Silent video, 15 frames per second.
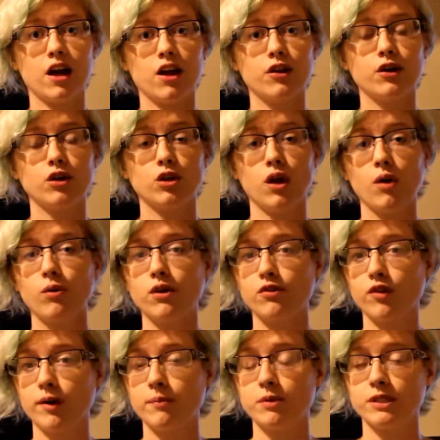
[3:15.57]
other lower
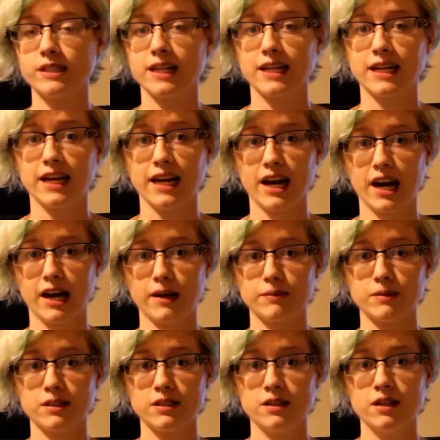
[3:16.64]
frame per second
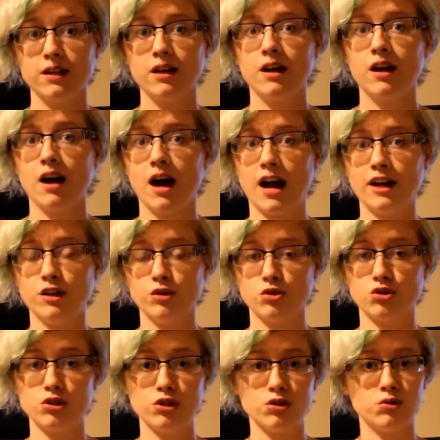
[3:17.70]
games, I
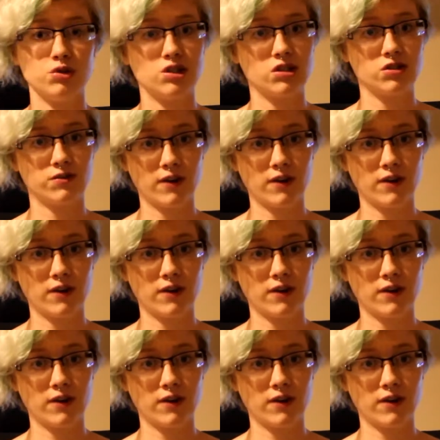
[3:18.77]
usually do just